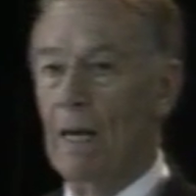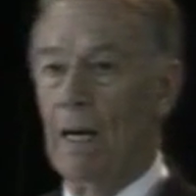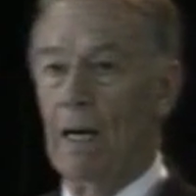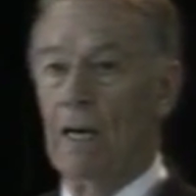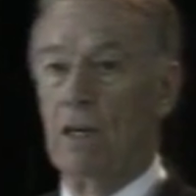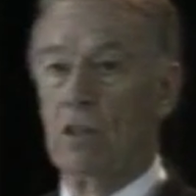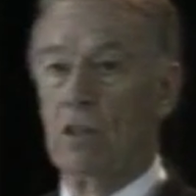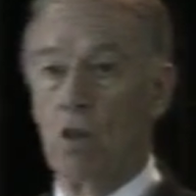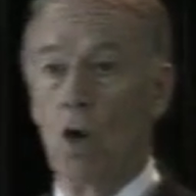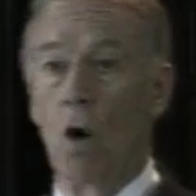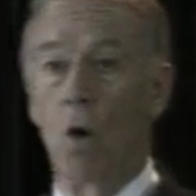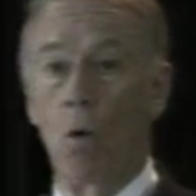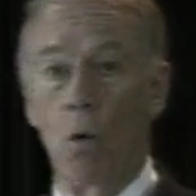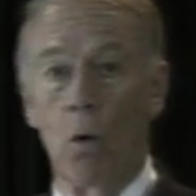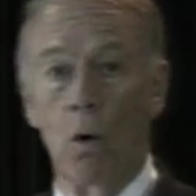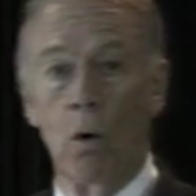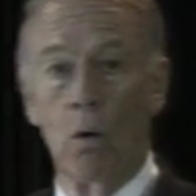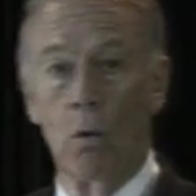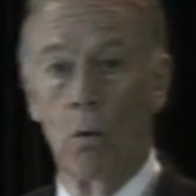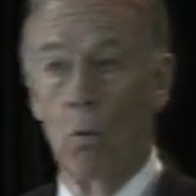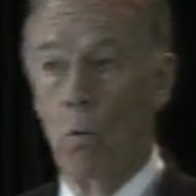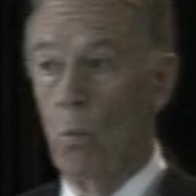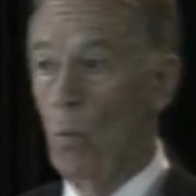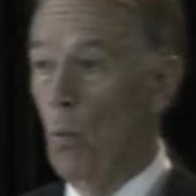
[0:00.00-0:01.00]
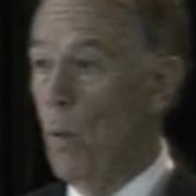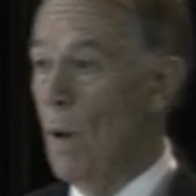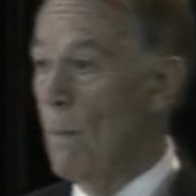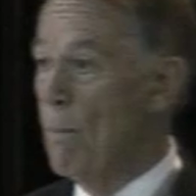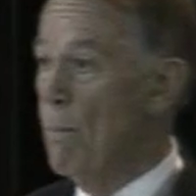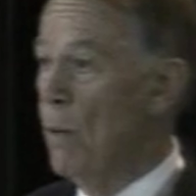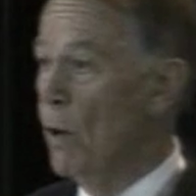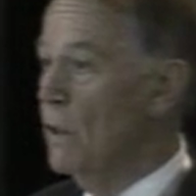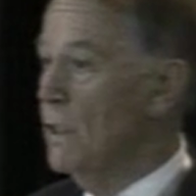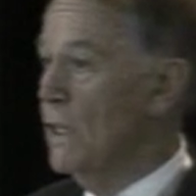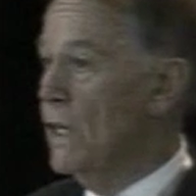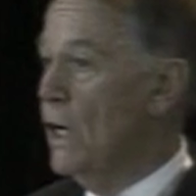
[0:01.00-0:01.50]
So we
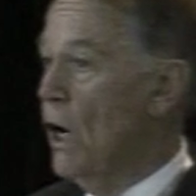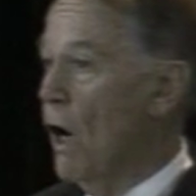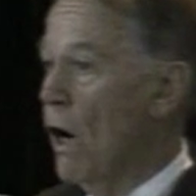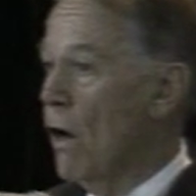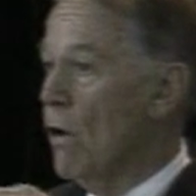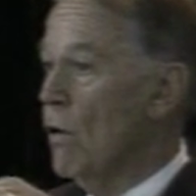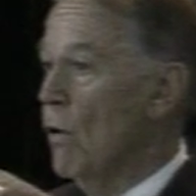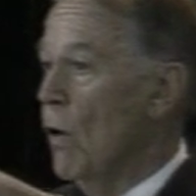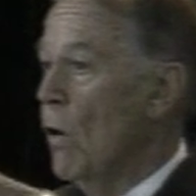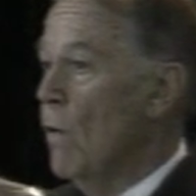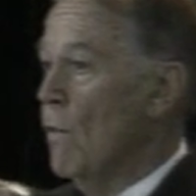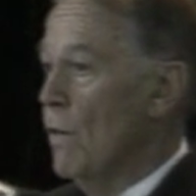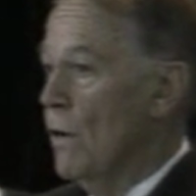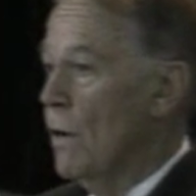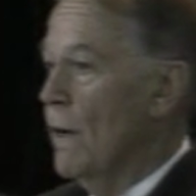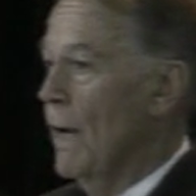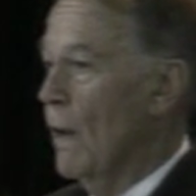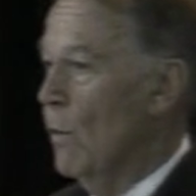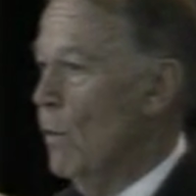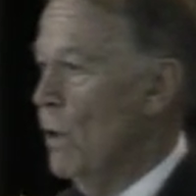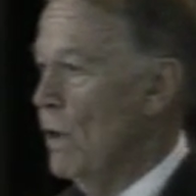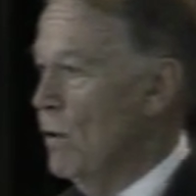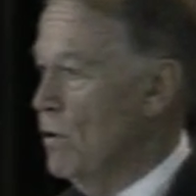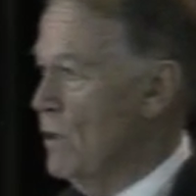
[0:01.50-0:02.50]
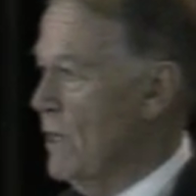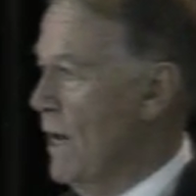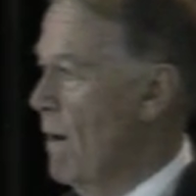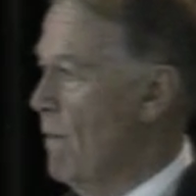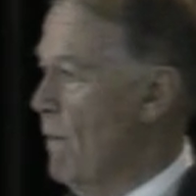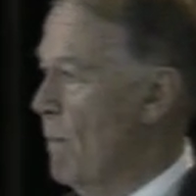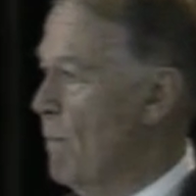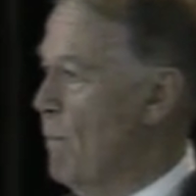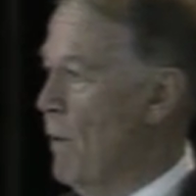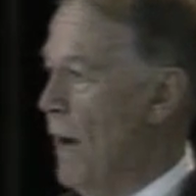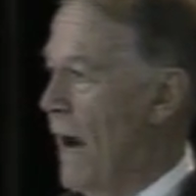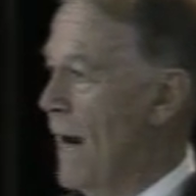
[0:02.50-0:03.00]
pulled the car over, and we used to have
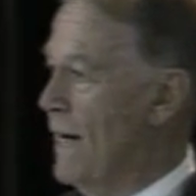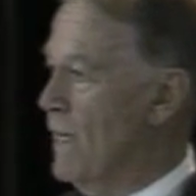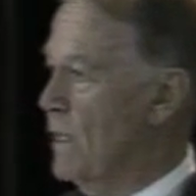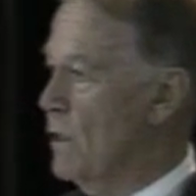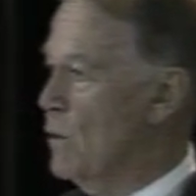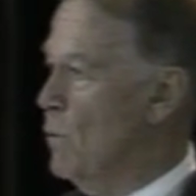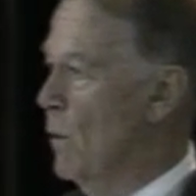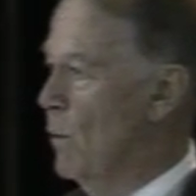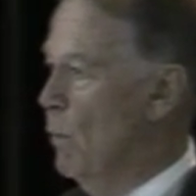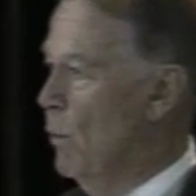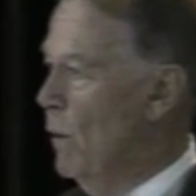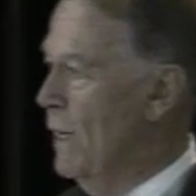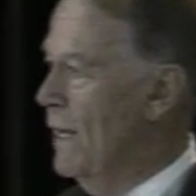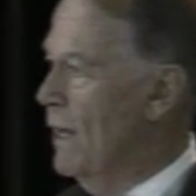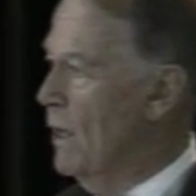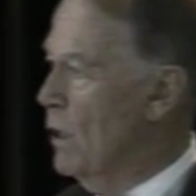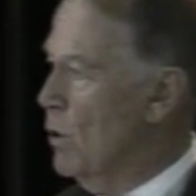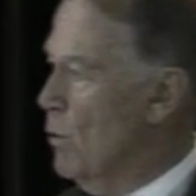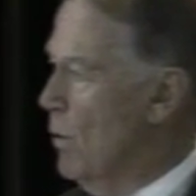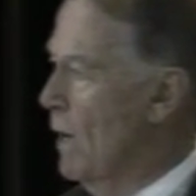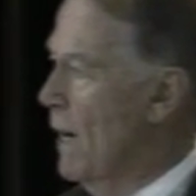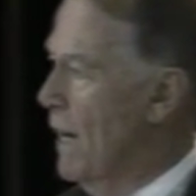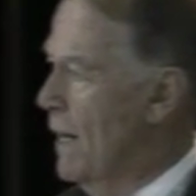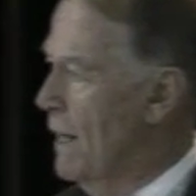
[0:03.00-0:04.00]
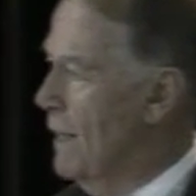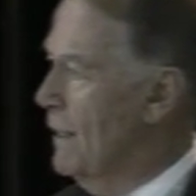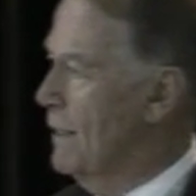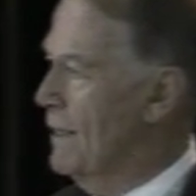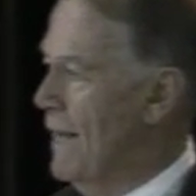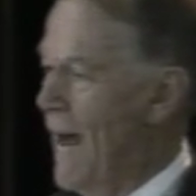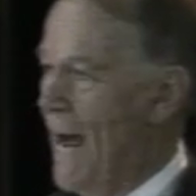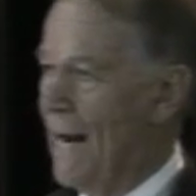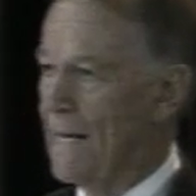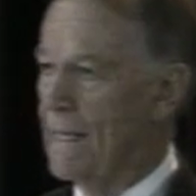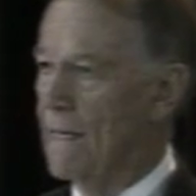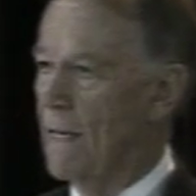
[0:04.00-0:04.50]
a practice. When we'd agree on a
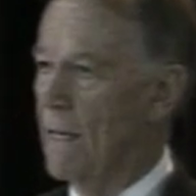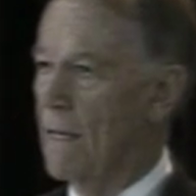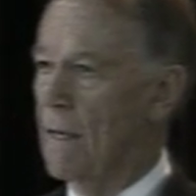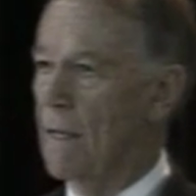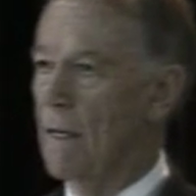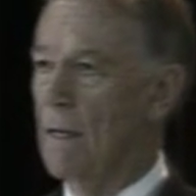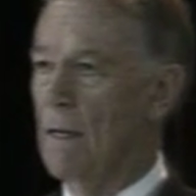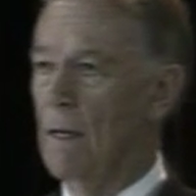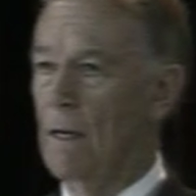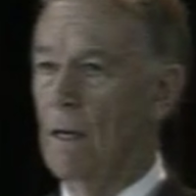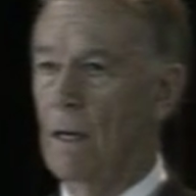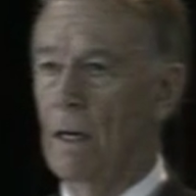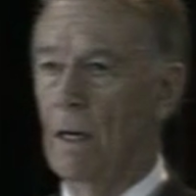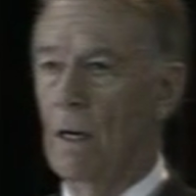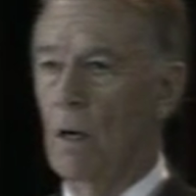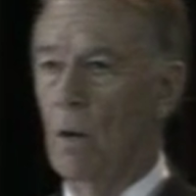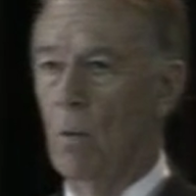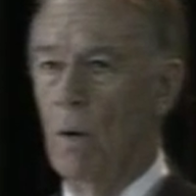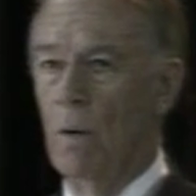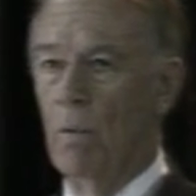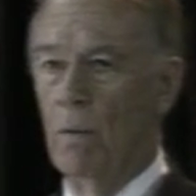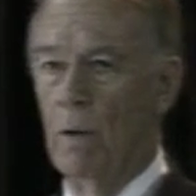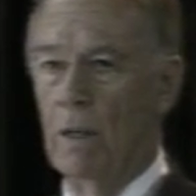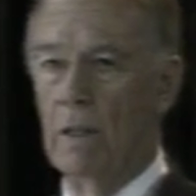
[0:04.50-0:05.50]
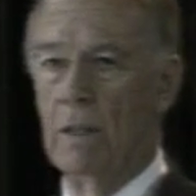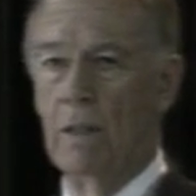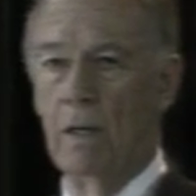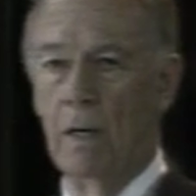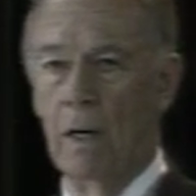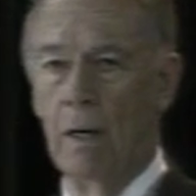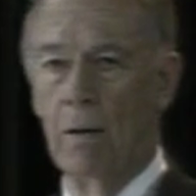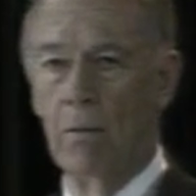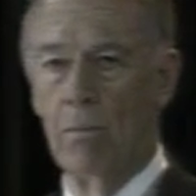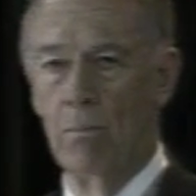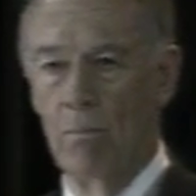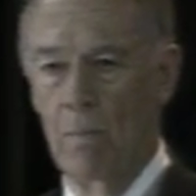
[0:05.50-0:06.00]
tactic, we would
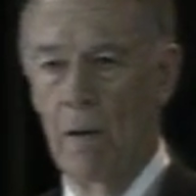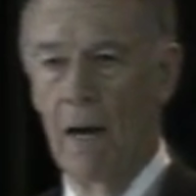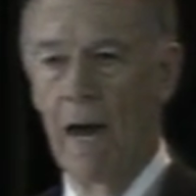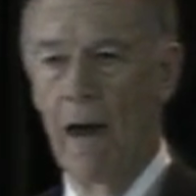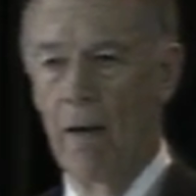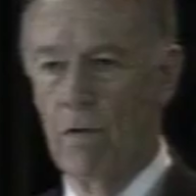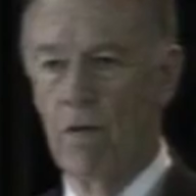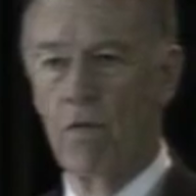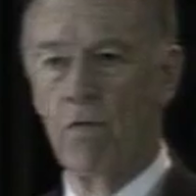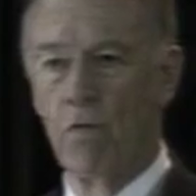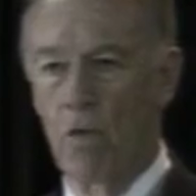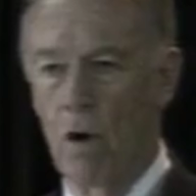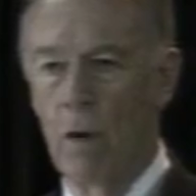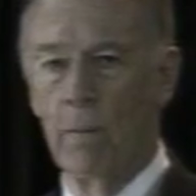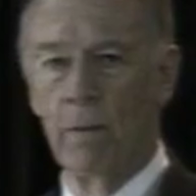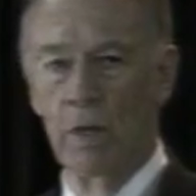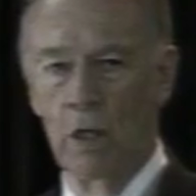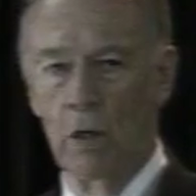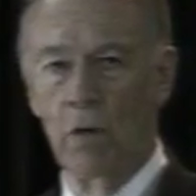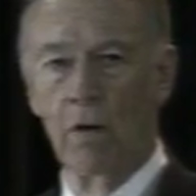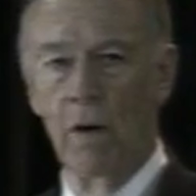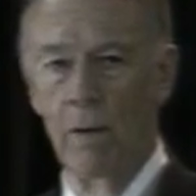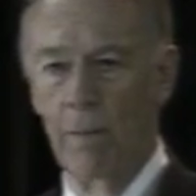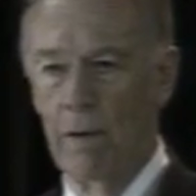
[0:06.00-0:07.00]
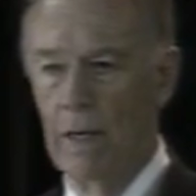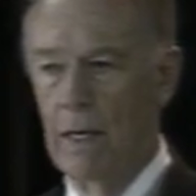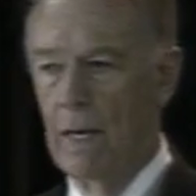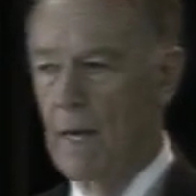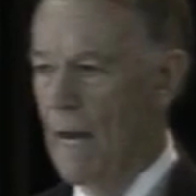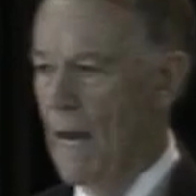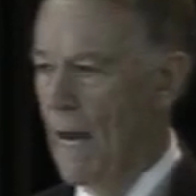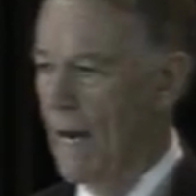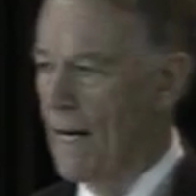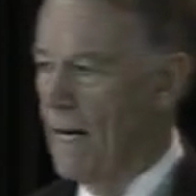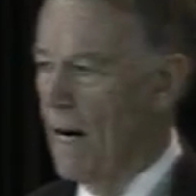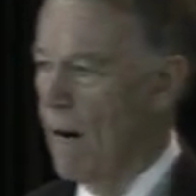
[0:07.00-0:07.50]
have a formal agreement.
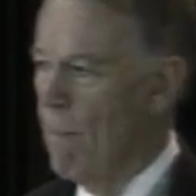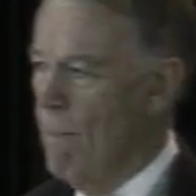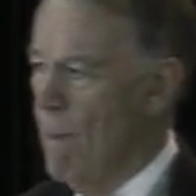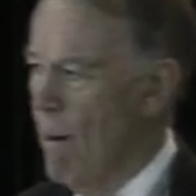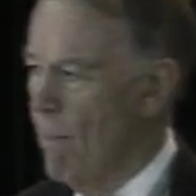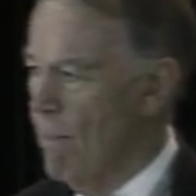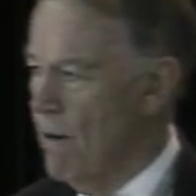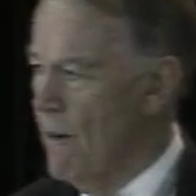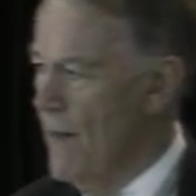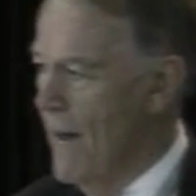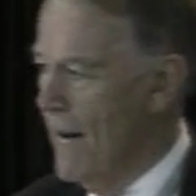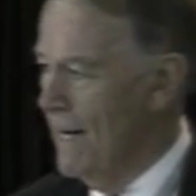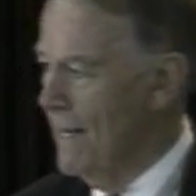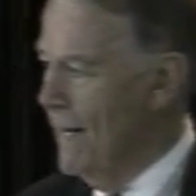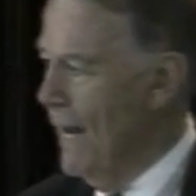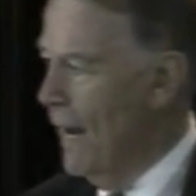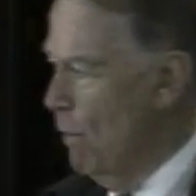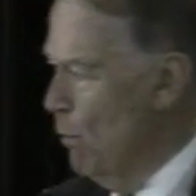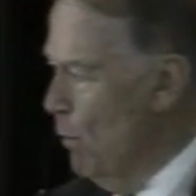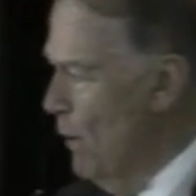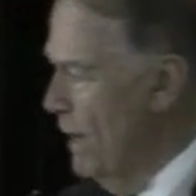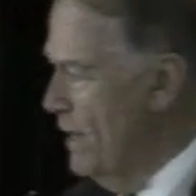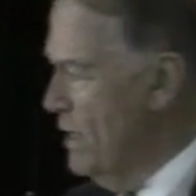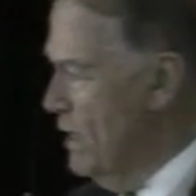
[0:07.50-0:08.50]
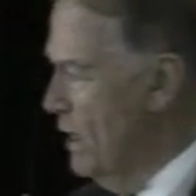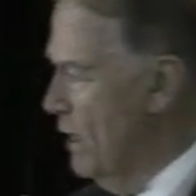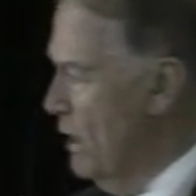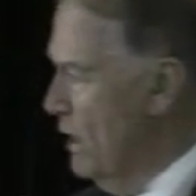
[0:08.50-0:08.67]
And I remember that night reaching